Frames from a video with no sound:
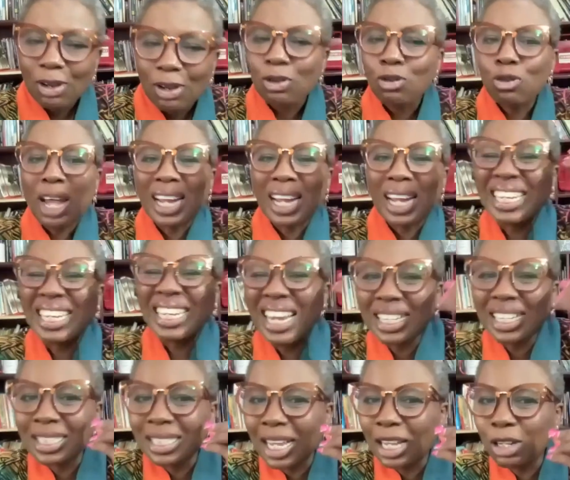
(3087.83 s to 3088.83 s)
Not
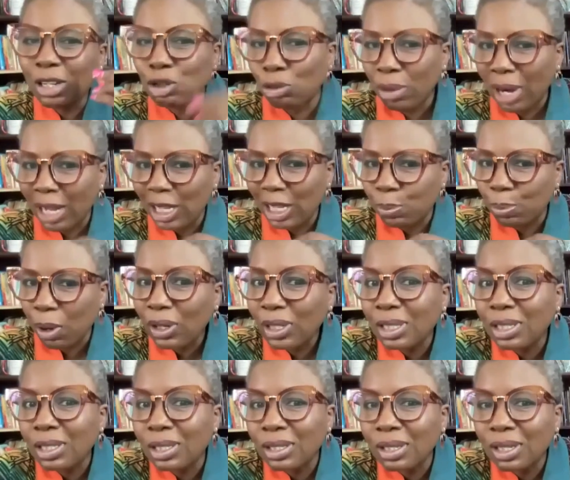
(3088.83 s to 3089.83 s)
listening to
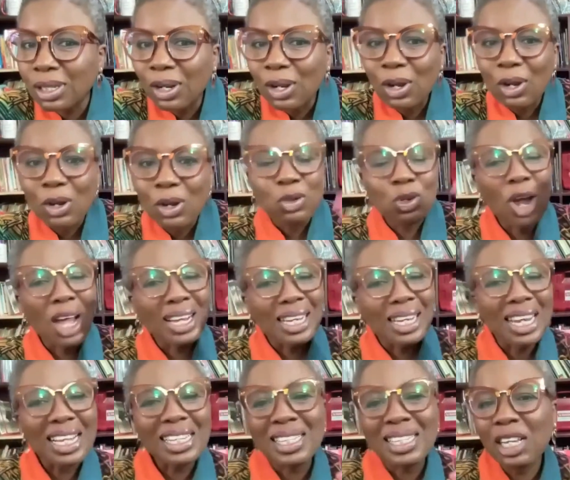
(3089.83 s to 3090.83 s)
respond, not
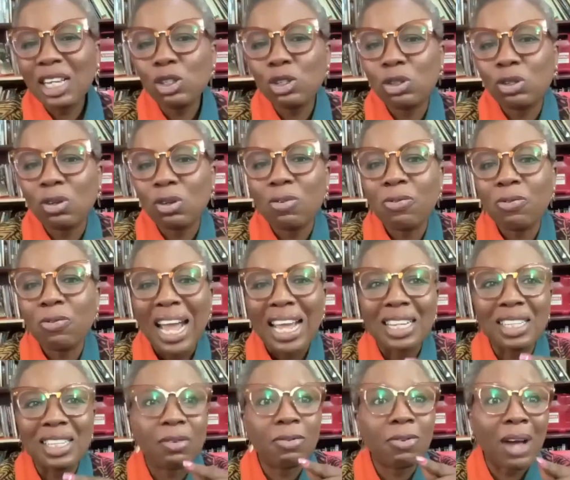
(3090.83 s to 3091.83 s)
listening to
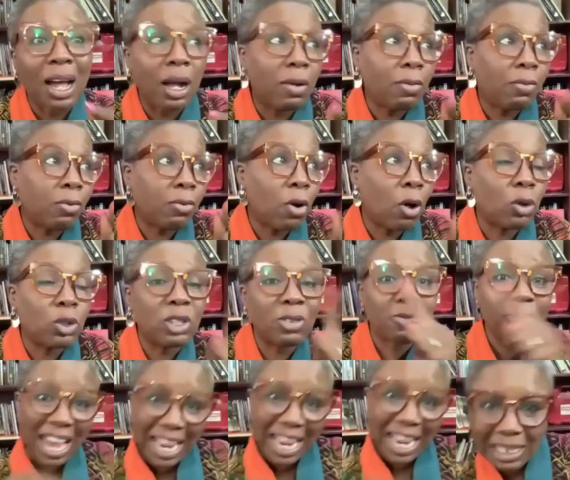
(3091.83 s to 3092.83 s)
fault
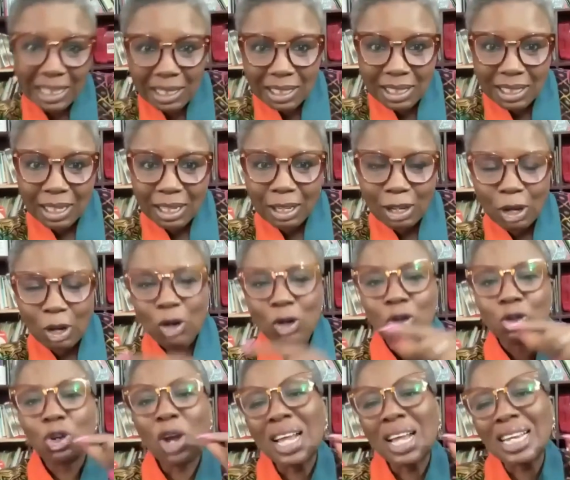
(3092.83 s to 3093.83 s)
find,
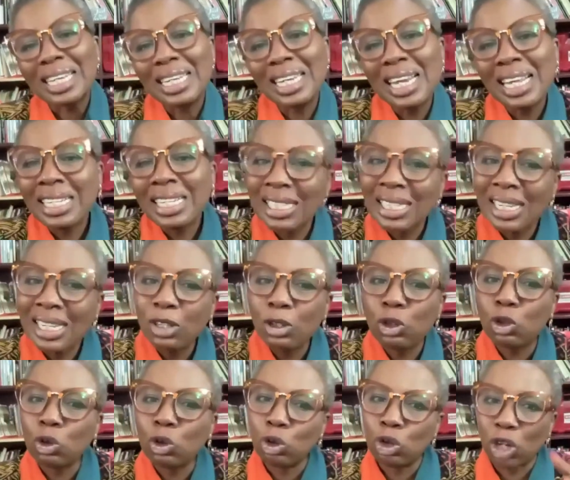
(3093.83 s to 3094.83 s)
not listening
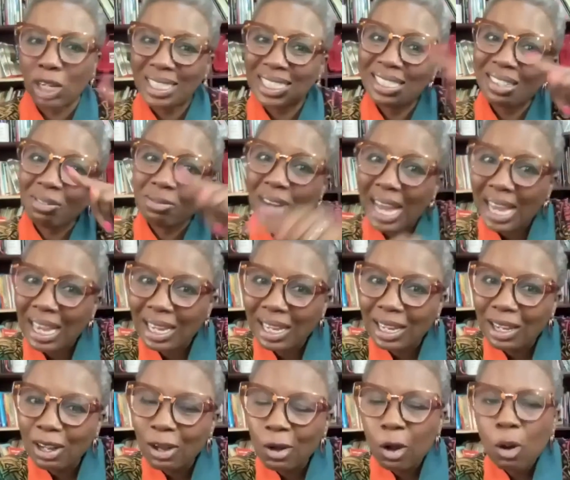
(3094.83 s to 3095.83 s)
to justify,
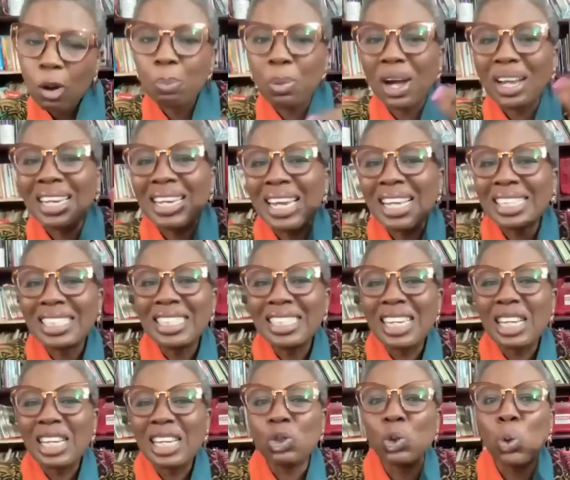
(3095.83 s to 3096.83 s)
but
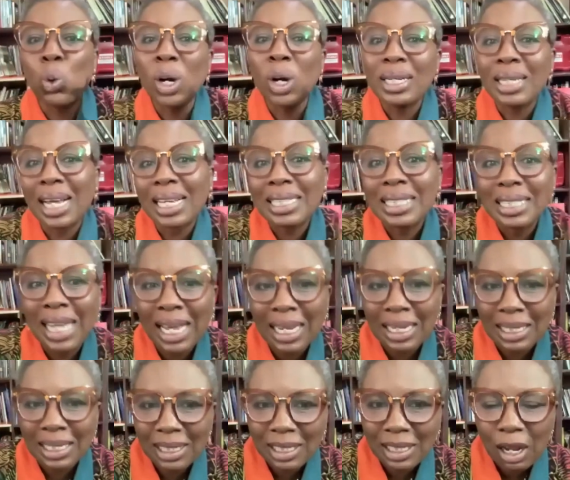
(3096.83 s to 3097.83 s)
listening to
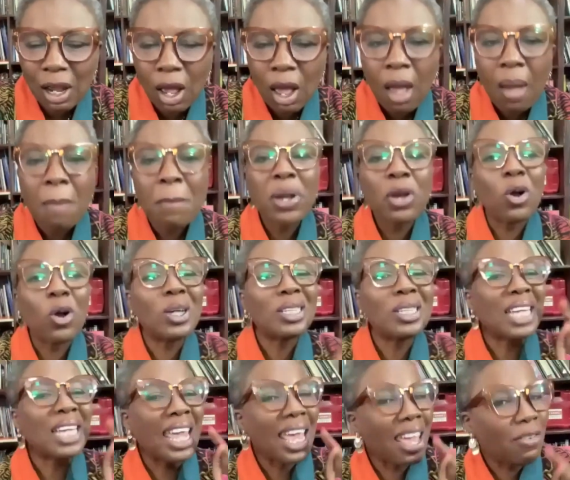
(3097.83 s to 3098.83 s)
understand.
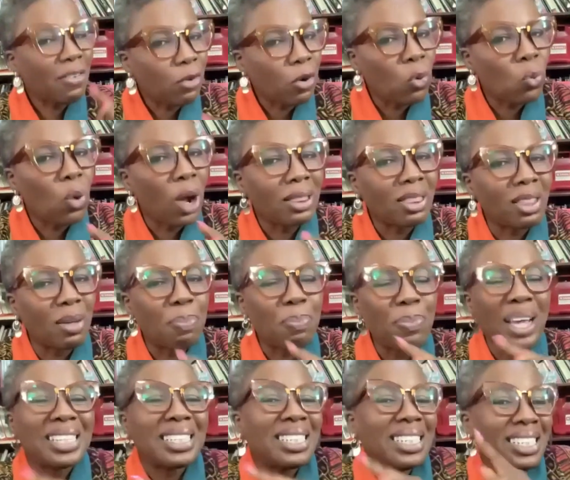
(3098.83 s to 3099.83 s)
Because even what the
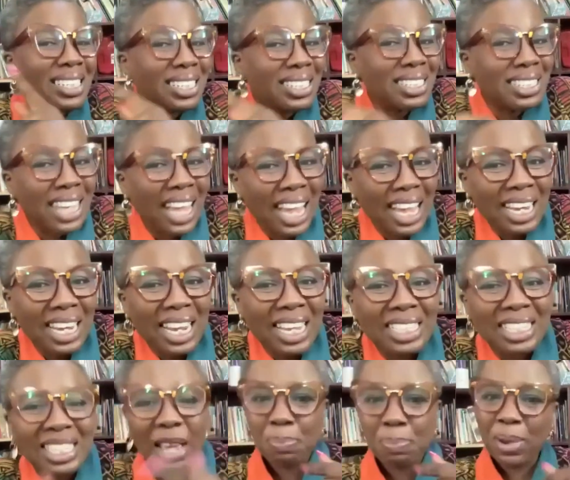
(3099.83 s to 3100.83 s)
person is saying
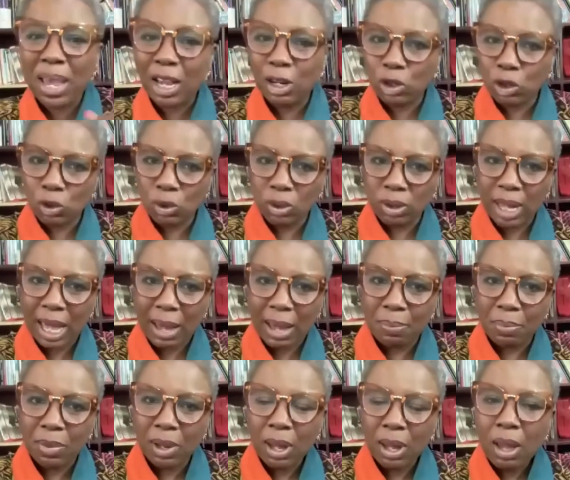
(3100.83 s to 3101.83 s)
is a pain to
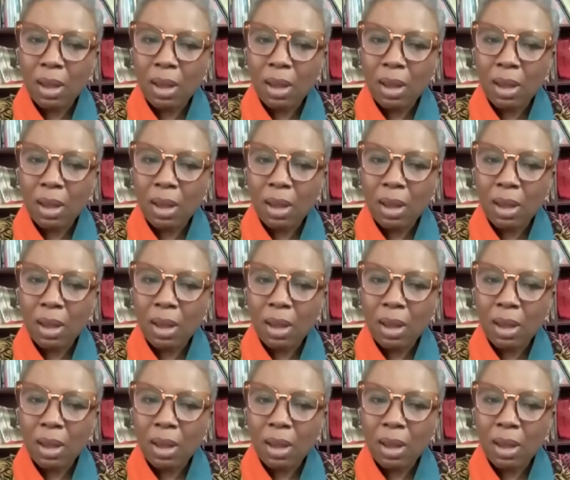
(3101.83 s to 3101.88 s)
them